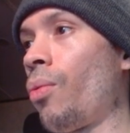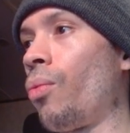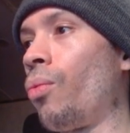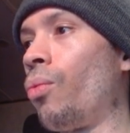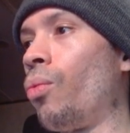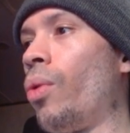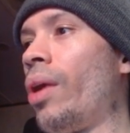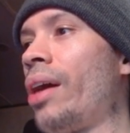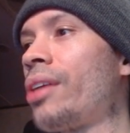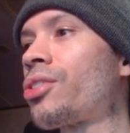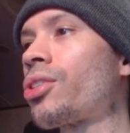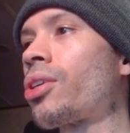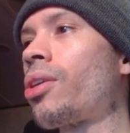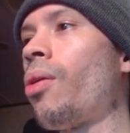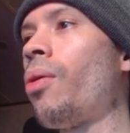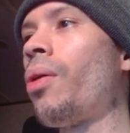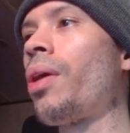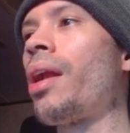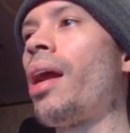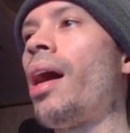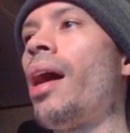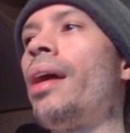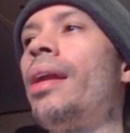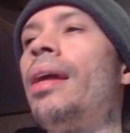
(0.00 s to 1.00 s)
What's
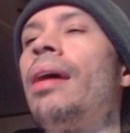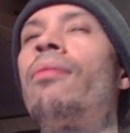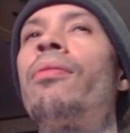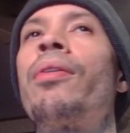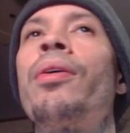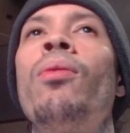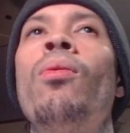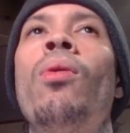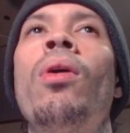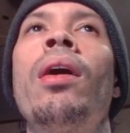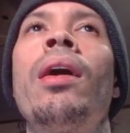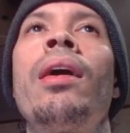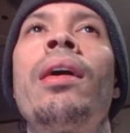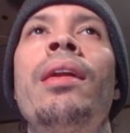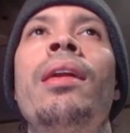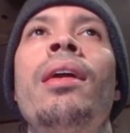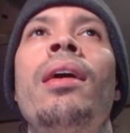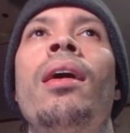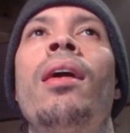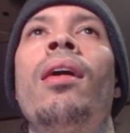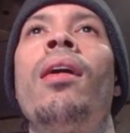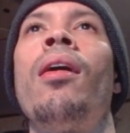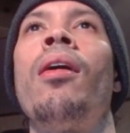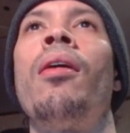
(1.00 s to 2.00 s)
going on, everyone?
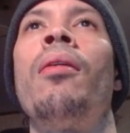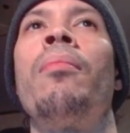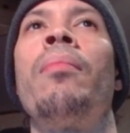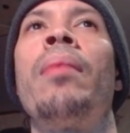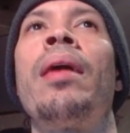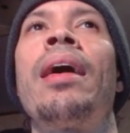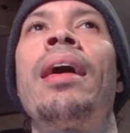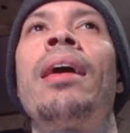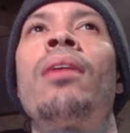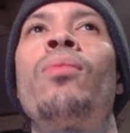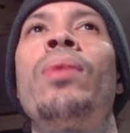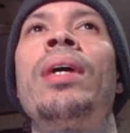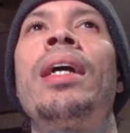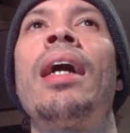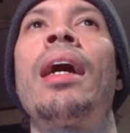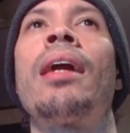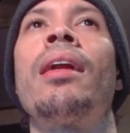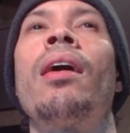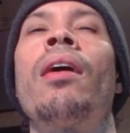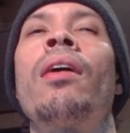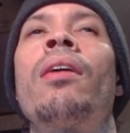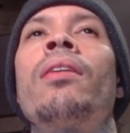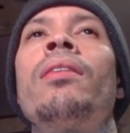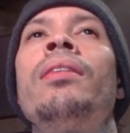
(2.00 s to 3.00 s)
Oh man, we
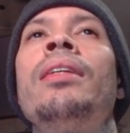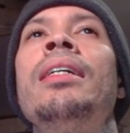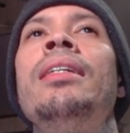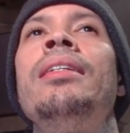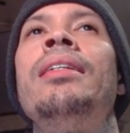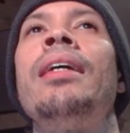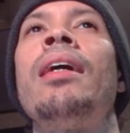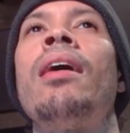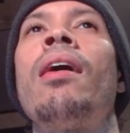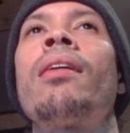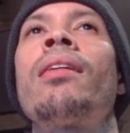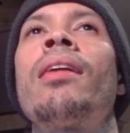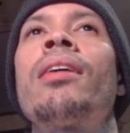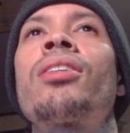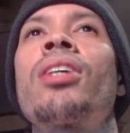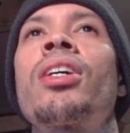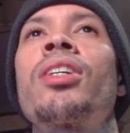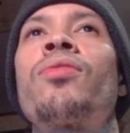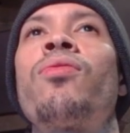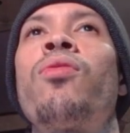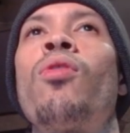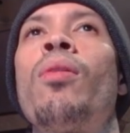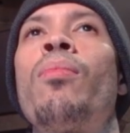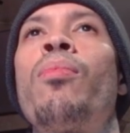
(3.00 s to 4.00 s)
got early
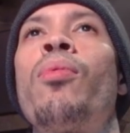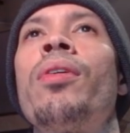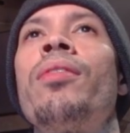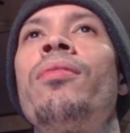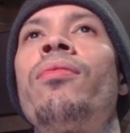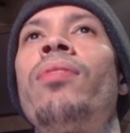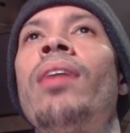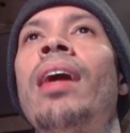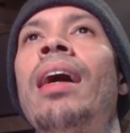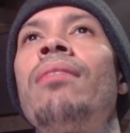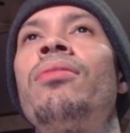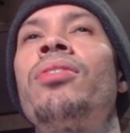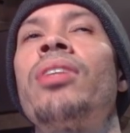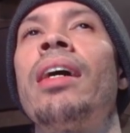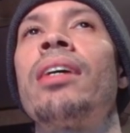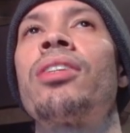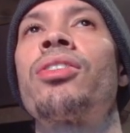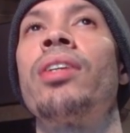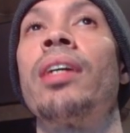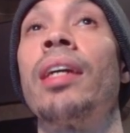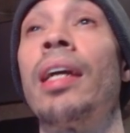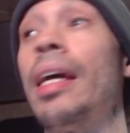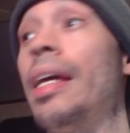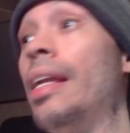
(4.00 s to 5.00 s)
DLSS 4.5
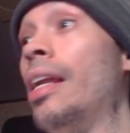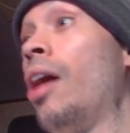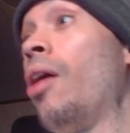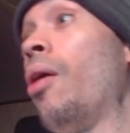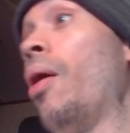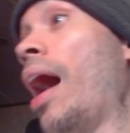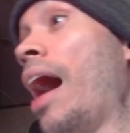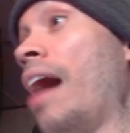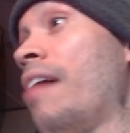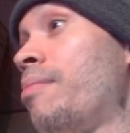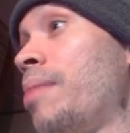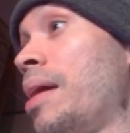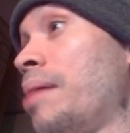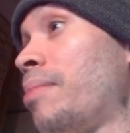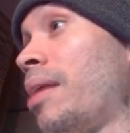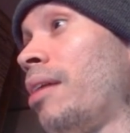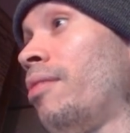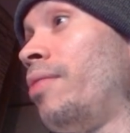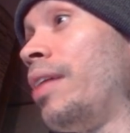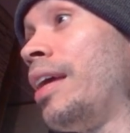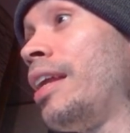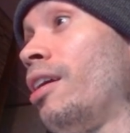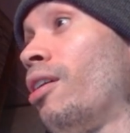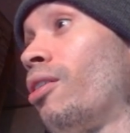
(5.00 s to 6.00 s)
testing. And no, I've made my
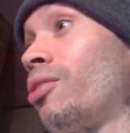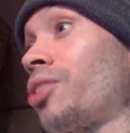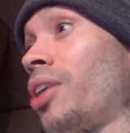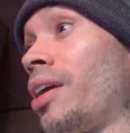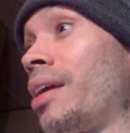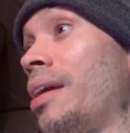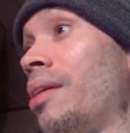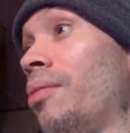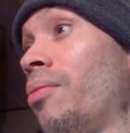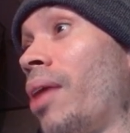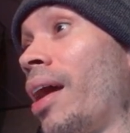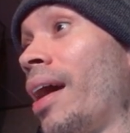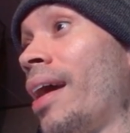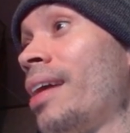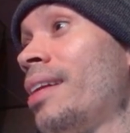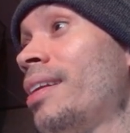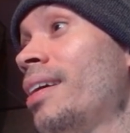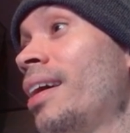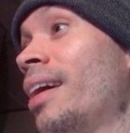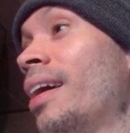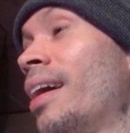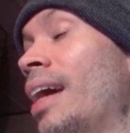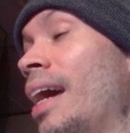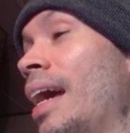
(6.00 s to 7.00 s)
videos on it, right?
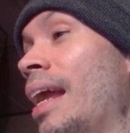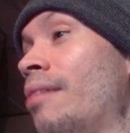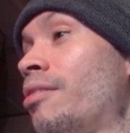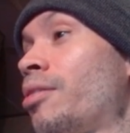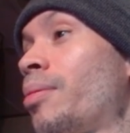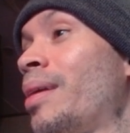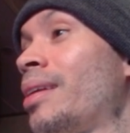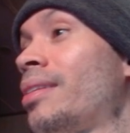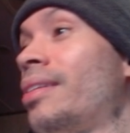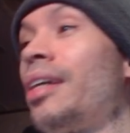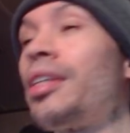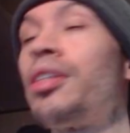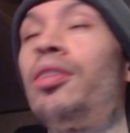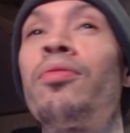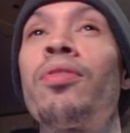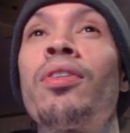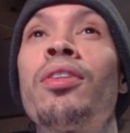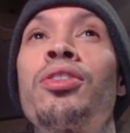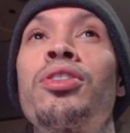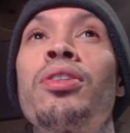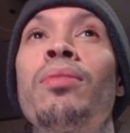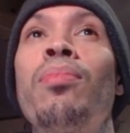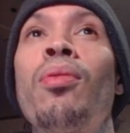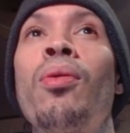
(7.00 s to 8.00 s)
And everybody, thank you for the
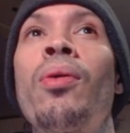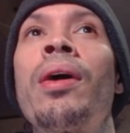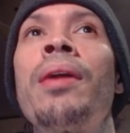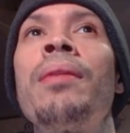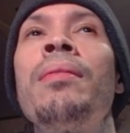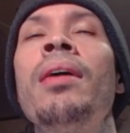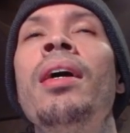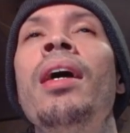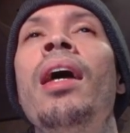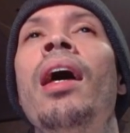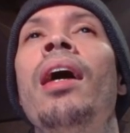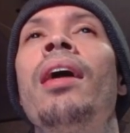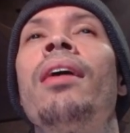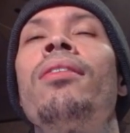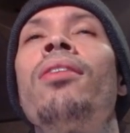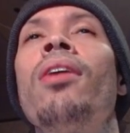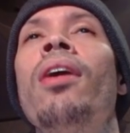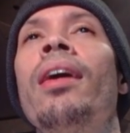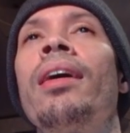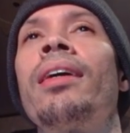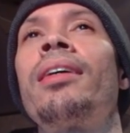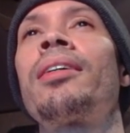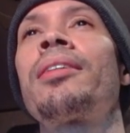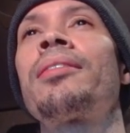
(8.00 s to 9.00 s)
support.
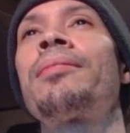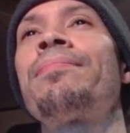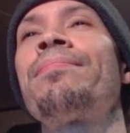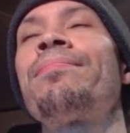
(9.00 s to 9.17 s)
Look,